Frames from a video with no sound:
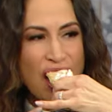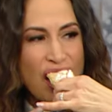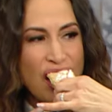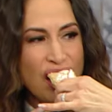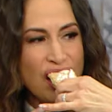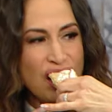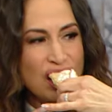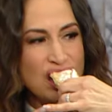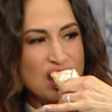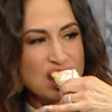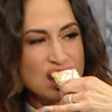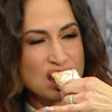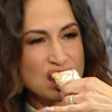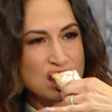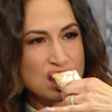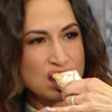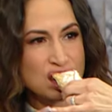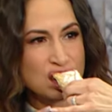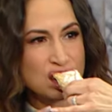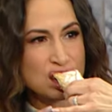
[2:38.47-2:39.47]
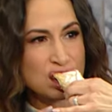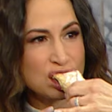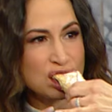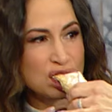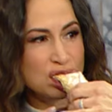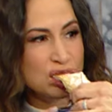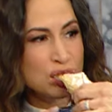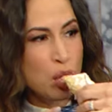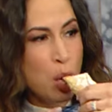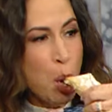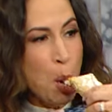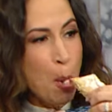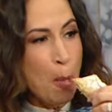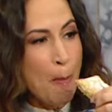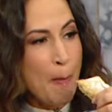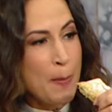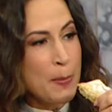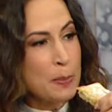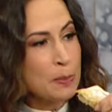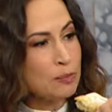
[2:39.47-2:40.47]

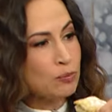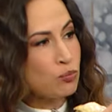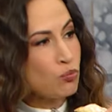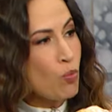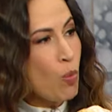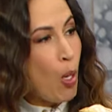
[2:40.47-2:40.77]
[no speech]